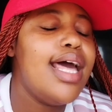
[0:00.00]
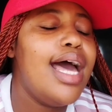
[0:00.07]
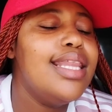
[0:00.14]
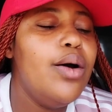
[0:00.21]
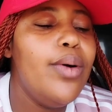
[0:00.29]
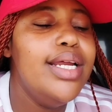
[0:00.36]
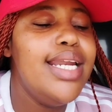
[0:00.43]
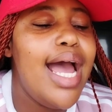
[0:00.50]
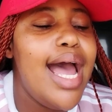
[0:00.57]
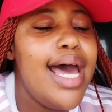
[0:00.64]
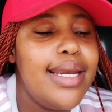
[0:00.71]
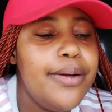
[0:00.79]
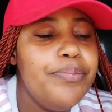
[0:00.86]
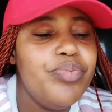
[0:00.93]
The other one.
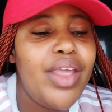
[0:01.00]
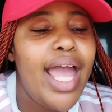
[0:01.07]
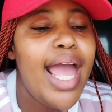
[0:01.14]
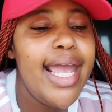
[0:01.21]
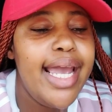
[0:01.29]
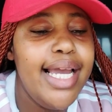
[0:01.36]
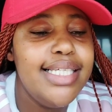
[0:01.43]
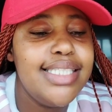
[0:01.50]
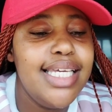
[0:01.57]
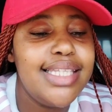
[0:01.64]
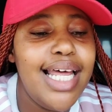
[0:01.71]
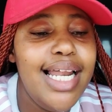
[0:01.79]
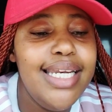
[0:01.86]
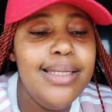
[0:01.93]
Are. Hi, guys.
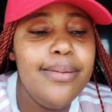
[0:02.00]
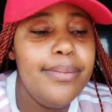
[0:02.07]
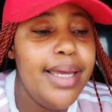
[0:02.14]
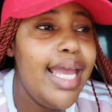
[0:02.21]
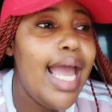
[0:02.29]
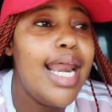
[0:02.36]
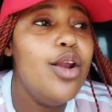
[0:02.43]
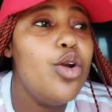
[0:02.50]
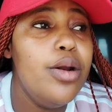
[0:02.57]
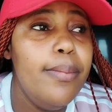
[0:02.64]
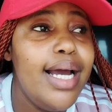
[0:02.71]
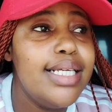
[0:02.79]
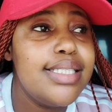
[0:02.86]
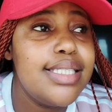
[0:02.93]
Nicola Ningbege
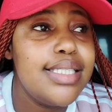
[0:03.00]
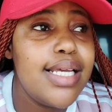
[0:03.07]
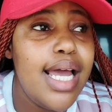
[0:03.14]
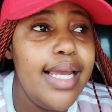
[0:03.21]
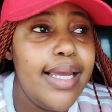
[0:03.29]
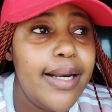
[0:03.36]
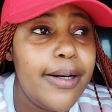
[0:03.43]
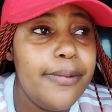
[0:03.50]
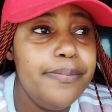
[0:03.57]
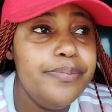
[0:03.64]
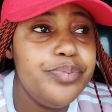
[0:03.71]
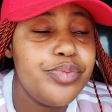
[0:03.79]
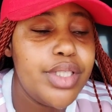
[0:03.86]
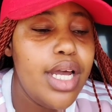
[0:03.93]
Anonymous. I get it.
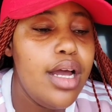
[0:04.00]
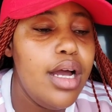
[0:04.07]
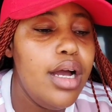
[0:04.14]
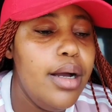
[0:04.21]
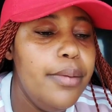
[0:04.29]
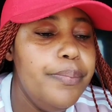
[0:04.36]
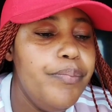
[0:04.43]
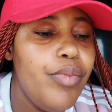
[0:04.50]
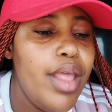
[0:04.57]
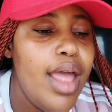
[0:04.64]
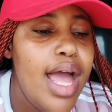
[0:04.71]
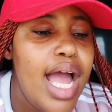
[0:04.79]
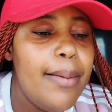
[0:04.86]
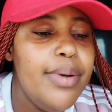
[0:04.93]

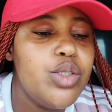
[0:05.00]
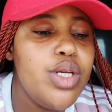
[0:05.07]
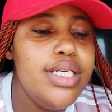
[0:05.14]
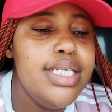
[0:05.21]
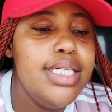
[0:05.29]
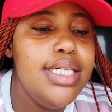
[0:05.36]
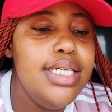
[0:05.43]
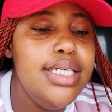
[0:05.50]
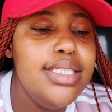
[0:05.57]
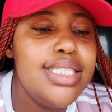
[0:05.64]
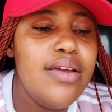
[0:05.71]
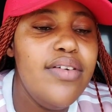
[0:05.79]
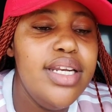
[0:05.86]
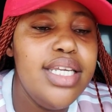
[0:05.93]
I'm a
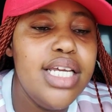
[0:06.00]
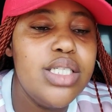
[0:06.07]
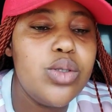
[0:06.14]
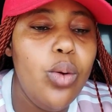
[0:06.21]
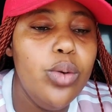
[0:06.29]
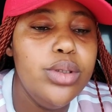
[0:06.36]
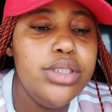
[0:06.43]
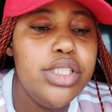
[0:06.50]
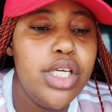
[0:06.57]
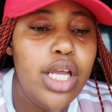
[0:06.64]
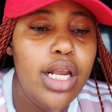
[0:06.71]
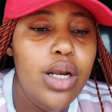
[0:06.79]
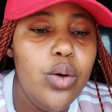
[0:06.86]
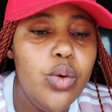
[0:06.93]
27 years
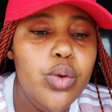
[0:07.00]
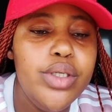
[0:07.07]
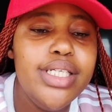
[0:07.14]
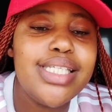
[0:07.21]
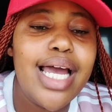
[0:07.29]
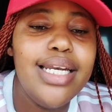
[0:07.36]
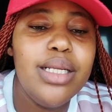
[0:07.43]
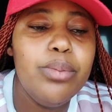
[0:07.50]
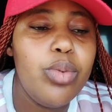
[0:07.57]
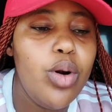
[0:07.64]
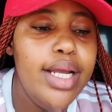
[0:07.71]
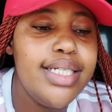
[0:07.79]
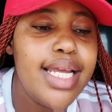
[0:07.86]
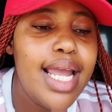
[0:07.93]
old girl who is
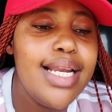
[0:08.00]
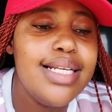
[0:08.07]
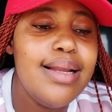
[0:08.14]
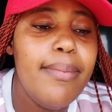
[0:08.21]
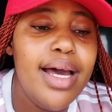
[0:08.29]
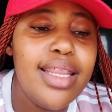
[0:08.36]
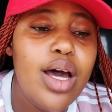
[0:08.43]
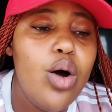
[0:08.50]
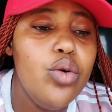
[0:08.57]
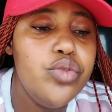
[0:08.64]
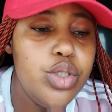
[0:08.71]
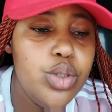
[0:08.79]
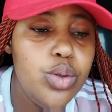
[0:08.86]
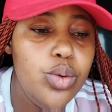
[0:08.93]
unemployed and a mother
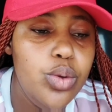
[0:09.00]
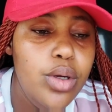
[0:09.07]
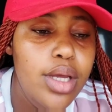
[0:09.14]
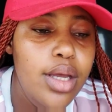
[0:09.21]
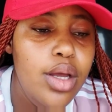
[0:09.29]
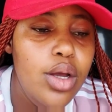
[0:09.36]
of two.